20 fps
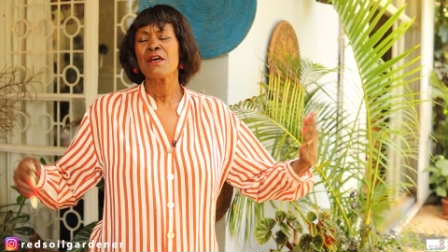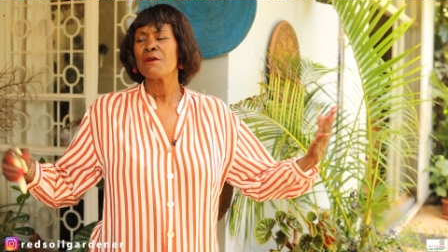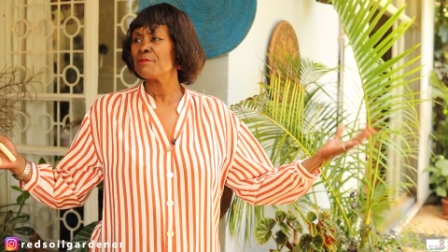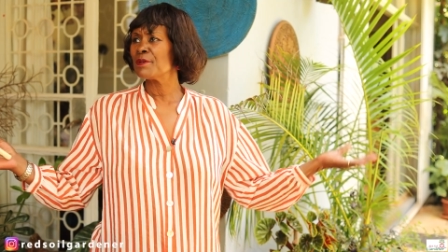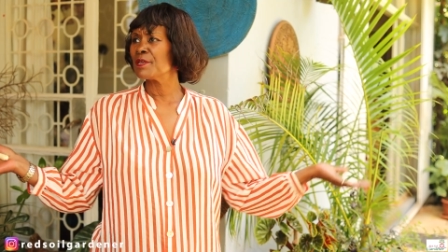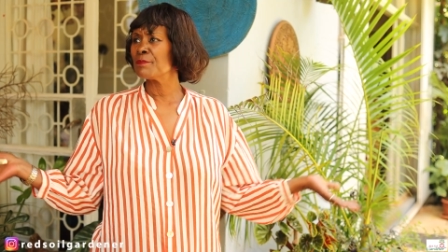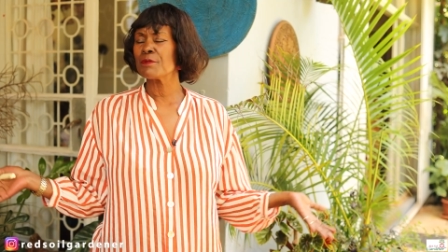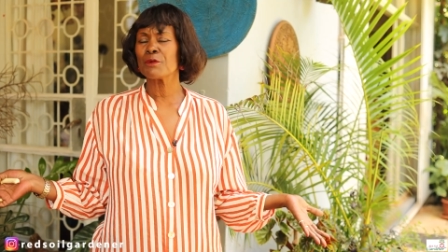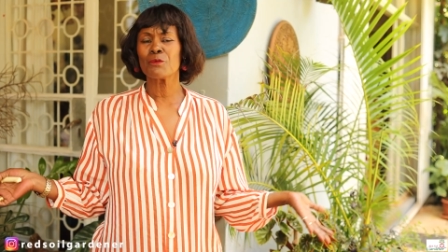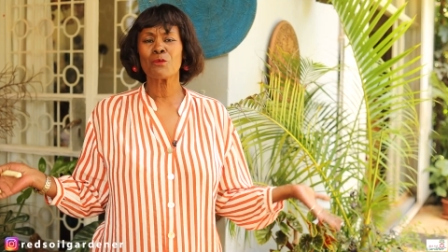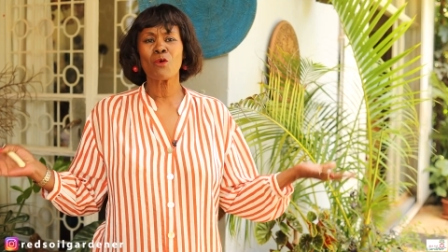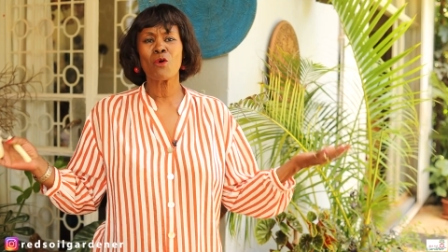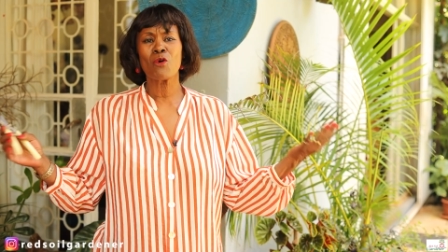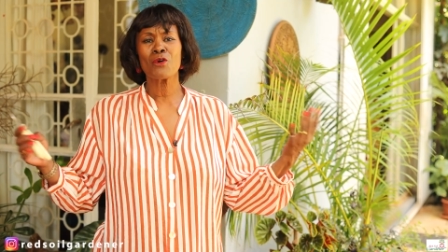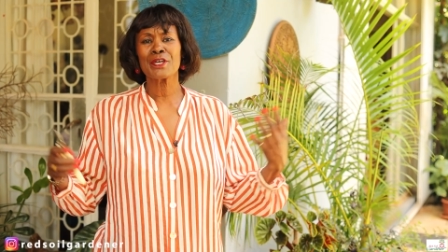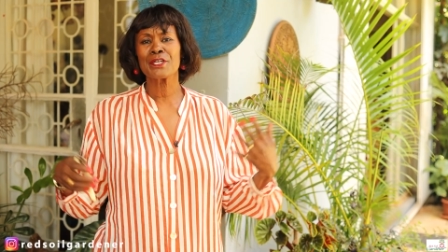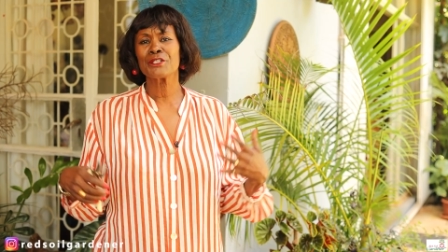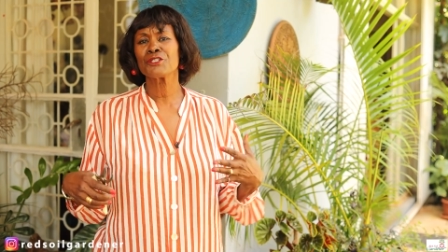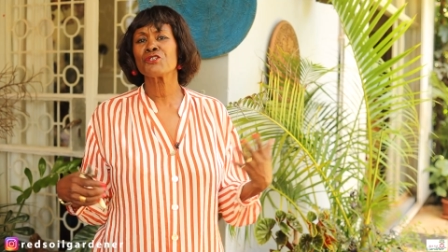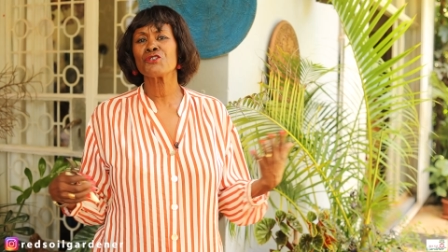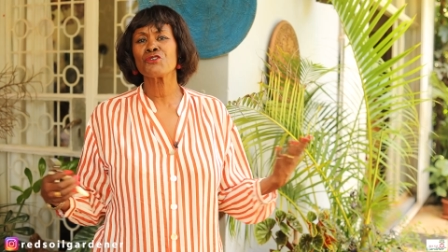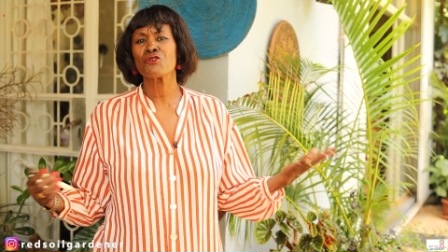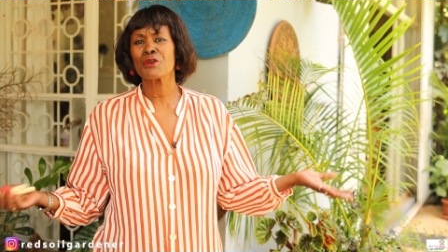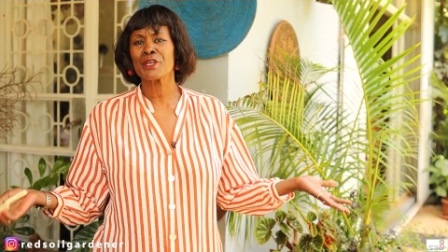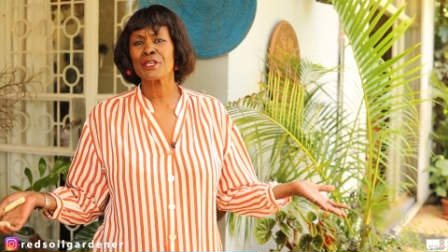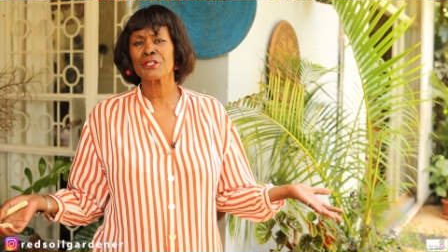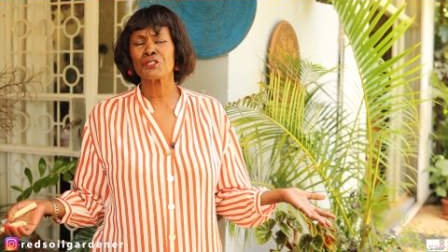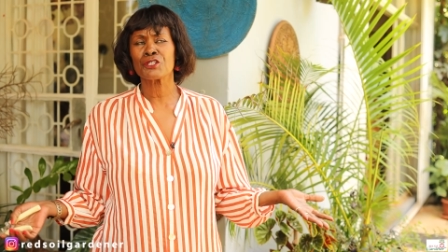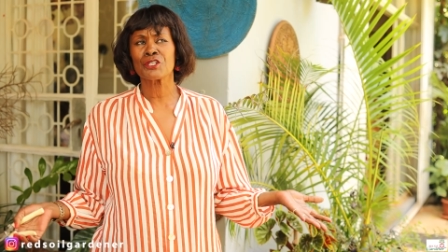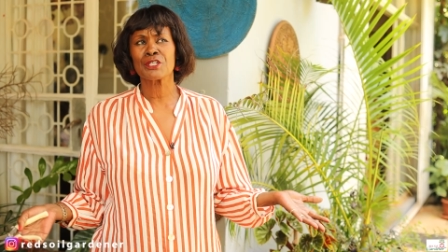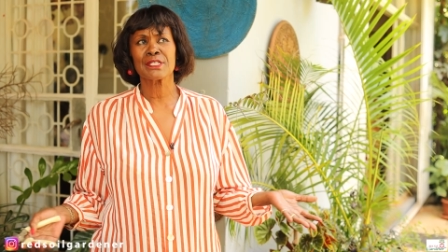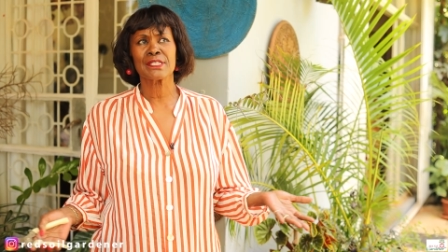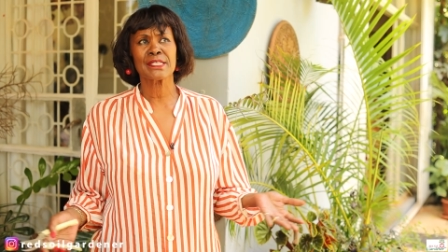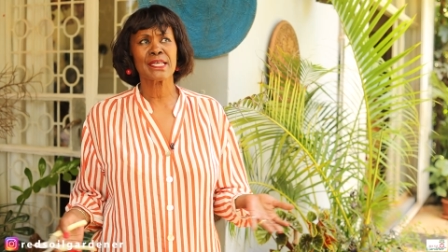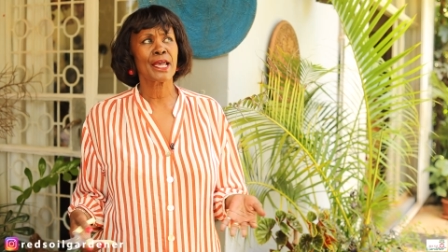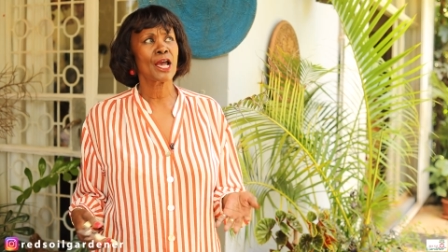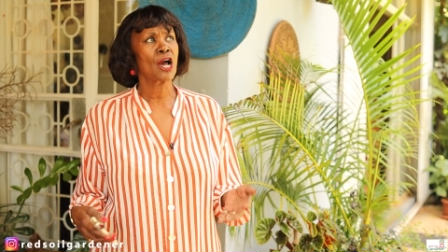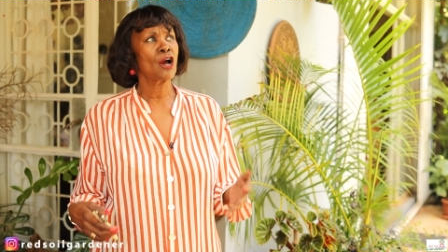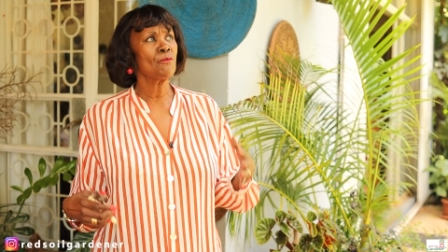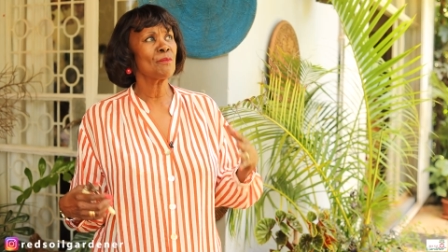people walk into your kitchen and
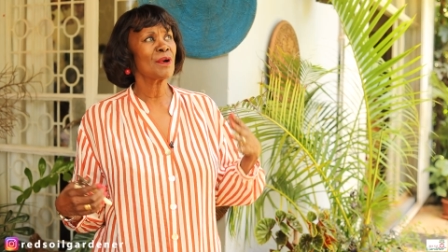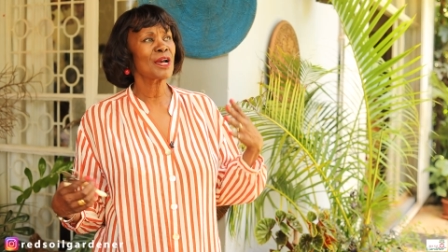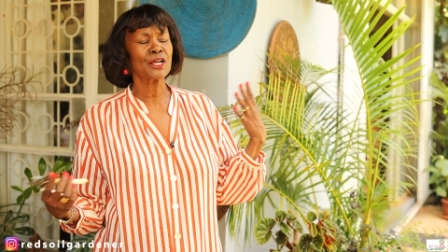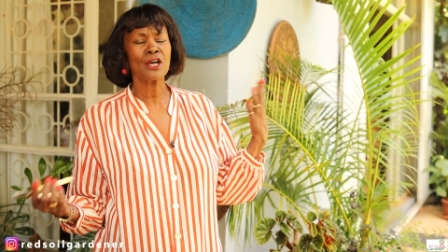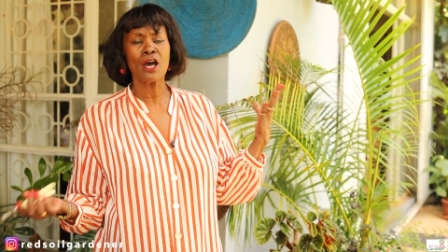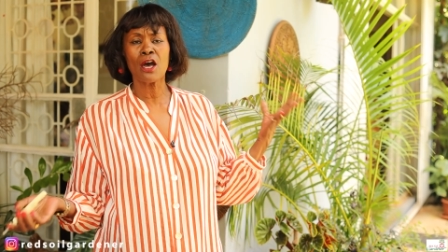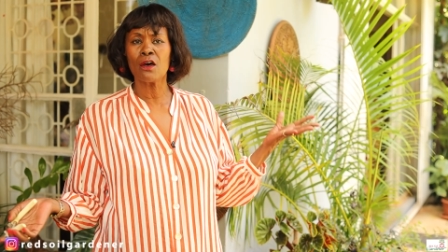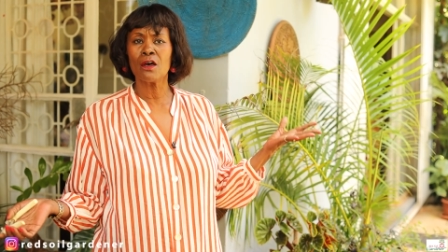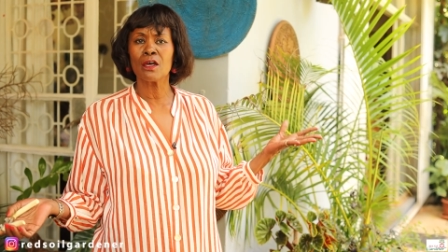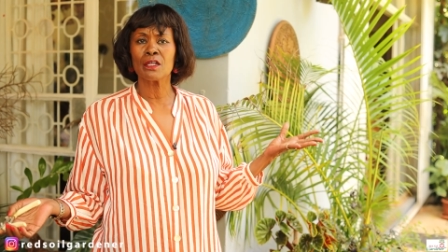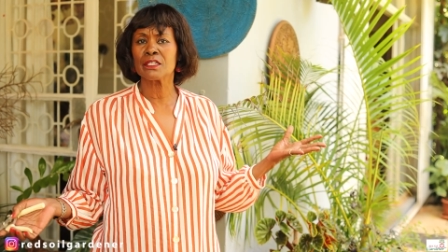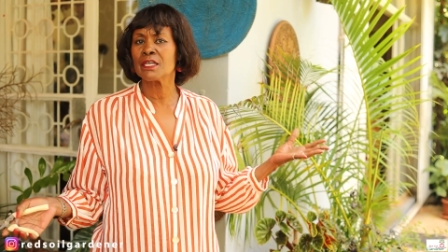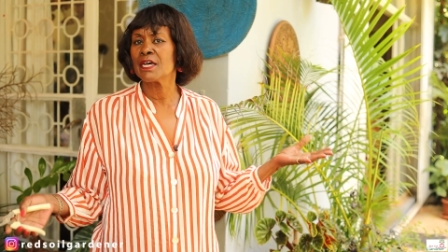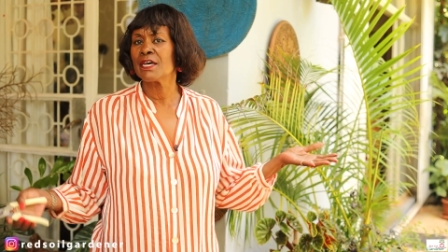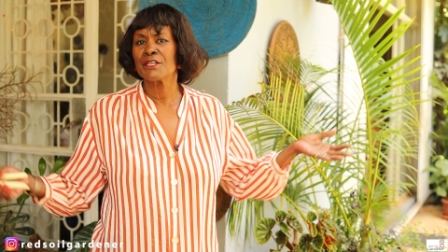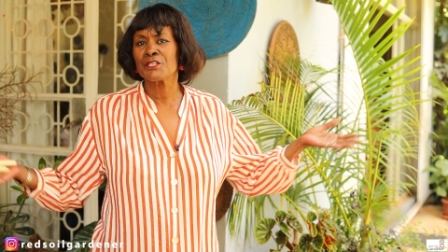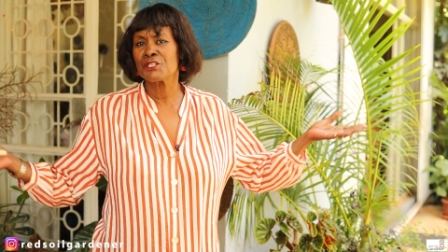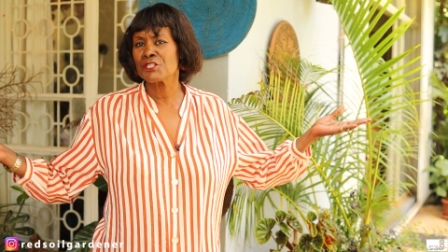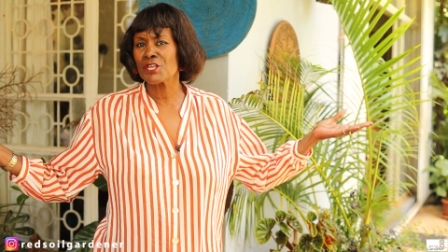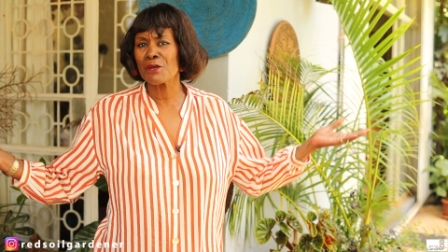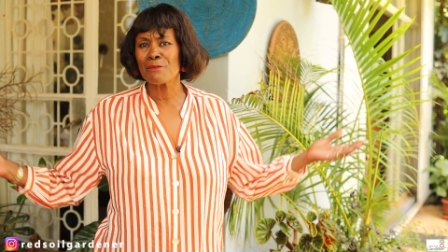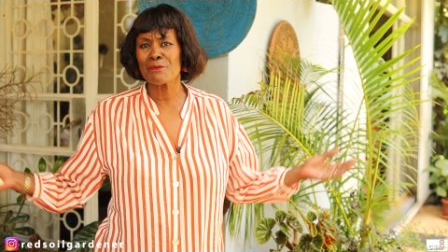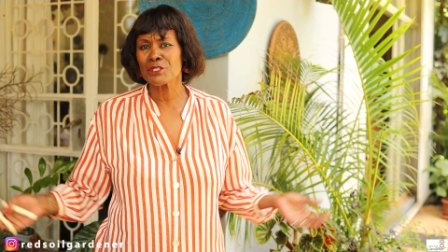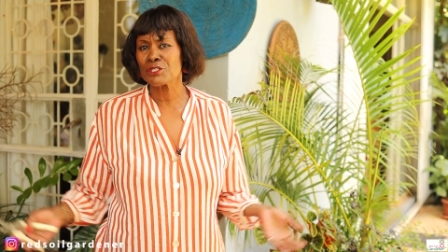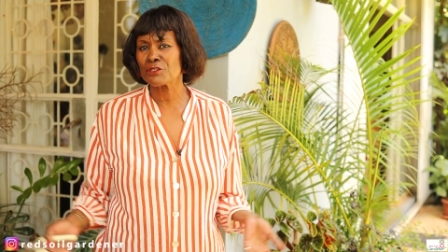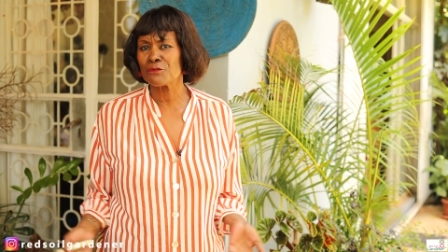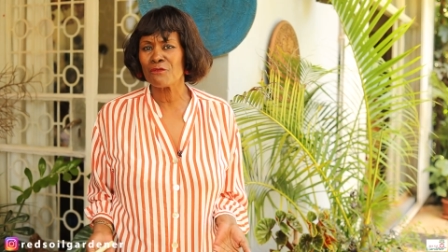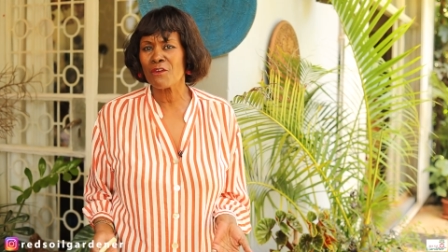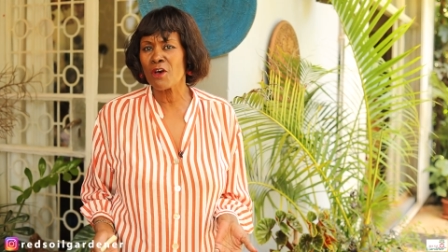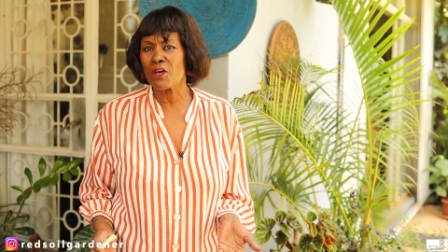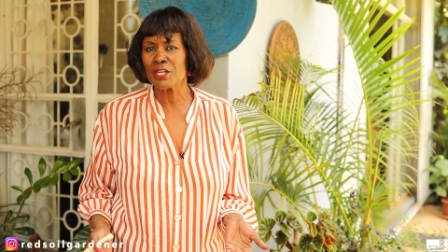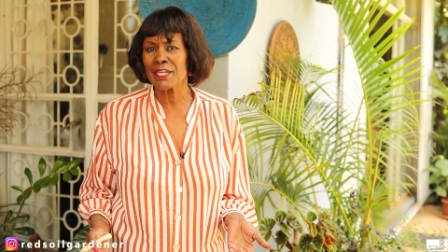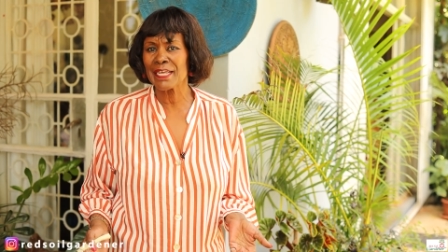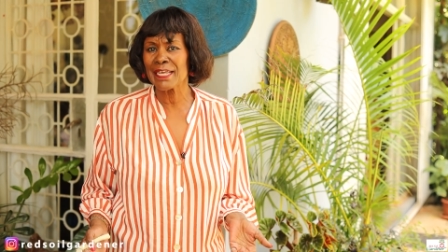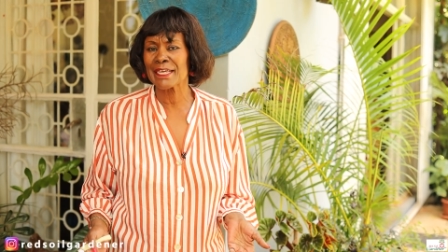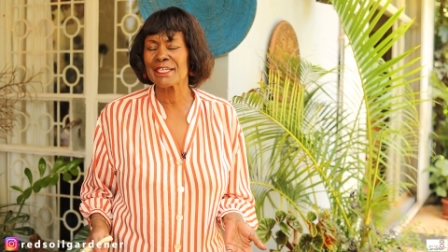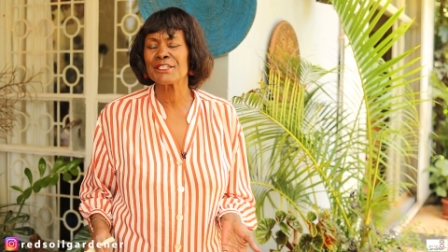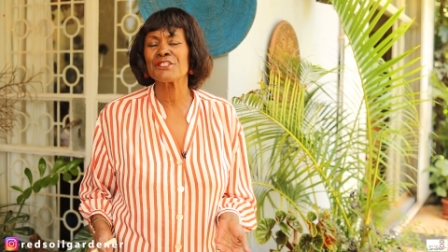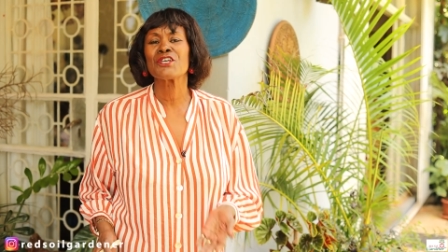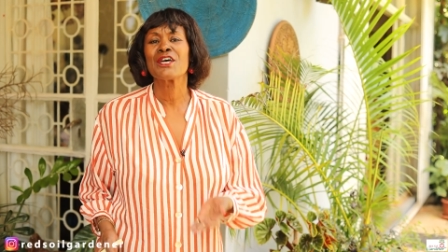say, oh my God, so much
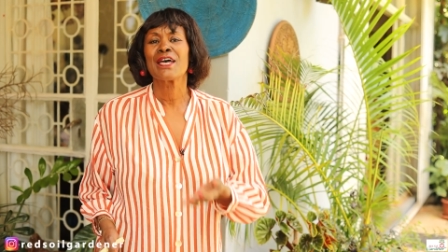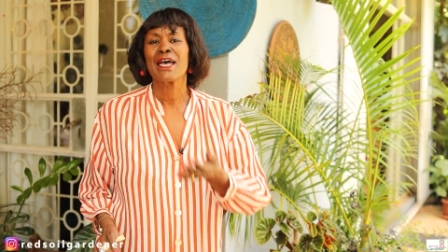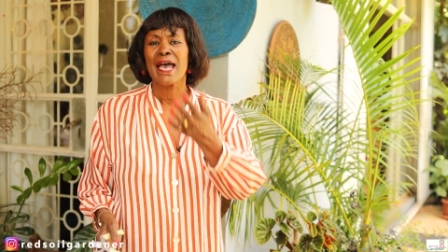foliage.